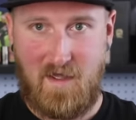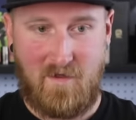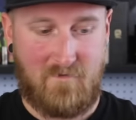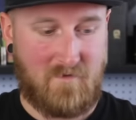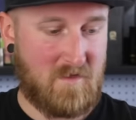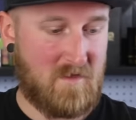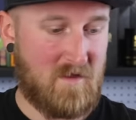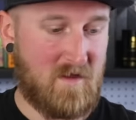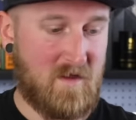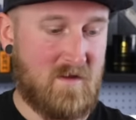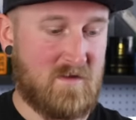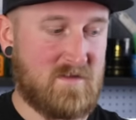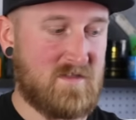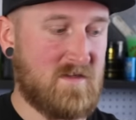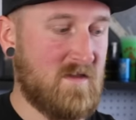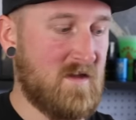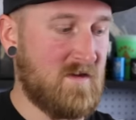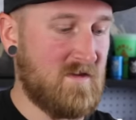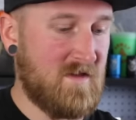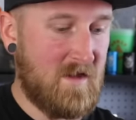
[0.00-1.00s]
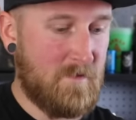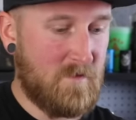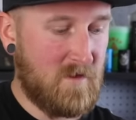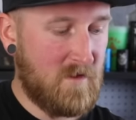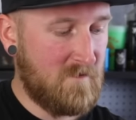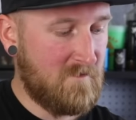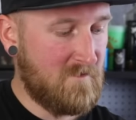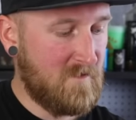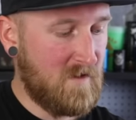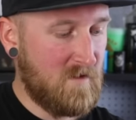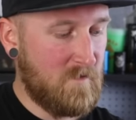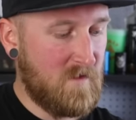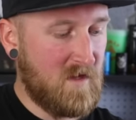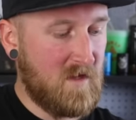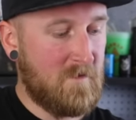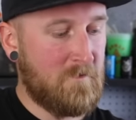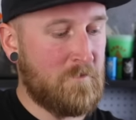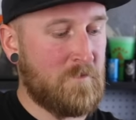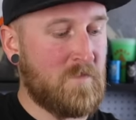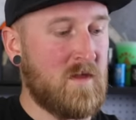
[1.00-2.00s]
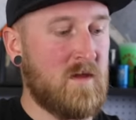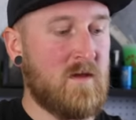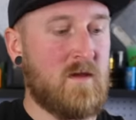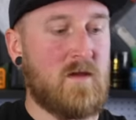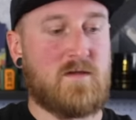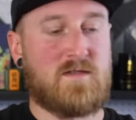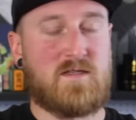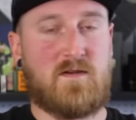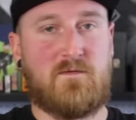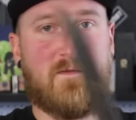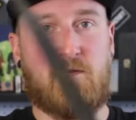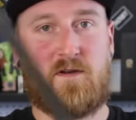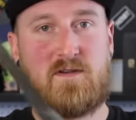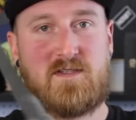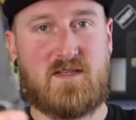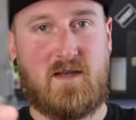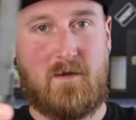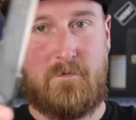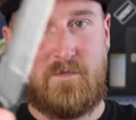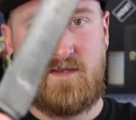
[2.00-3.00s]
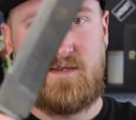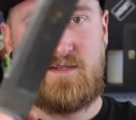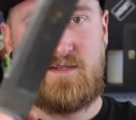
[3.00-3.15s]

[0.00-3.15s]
everything else on the table in front of me. So first up, the